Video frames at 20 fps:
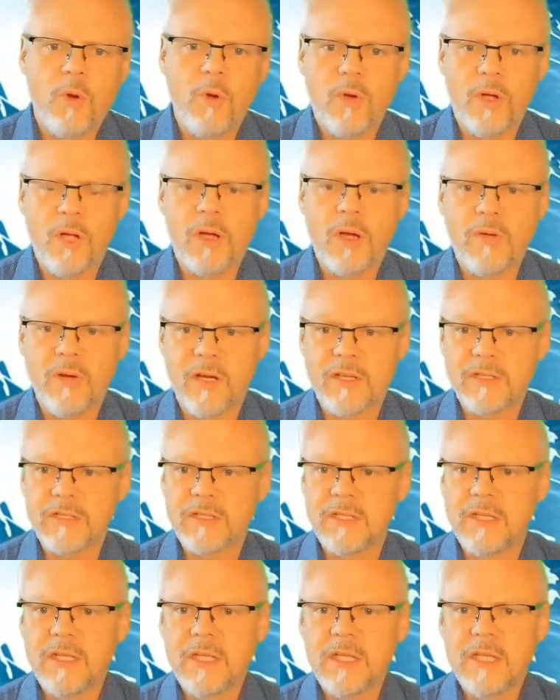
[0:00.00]
Korea and
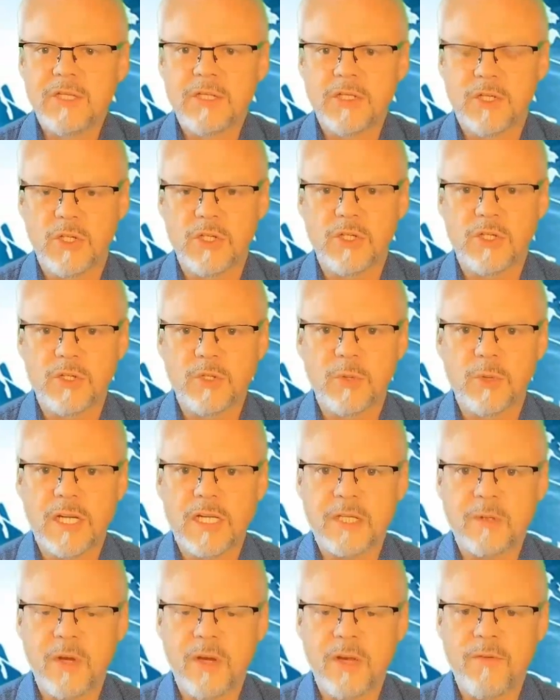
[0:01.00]
Russia during June
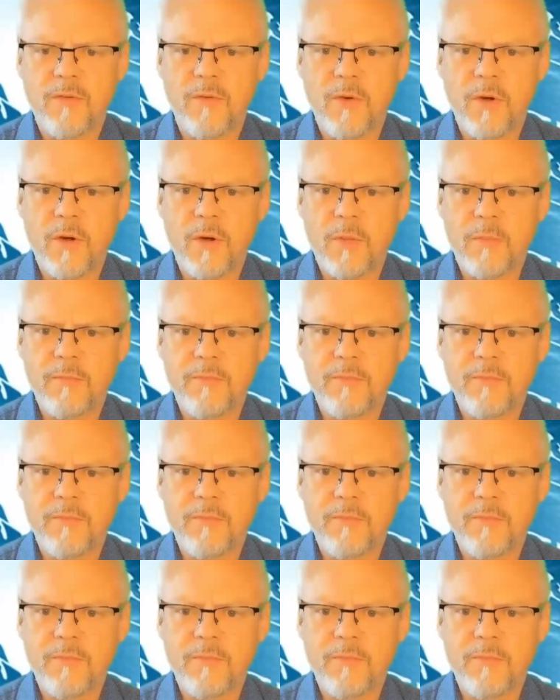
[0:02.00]
2024.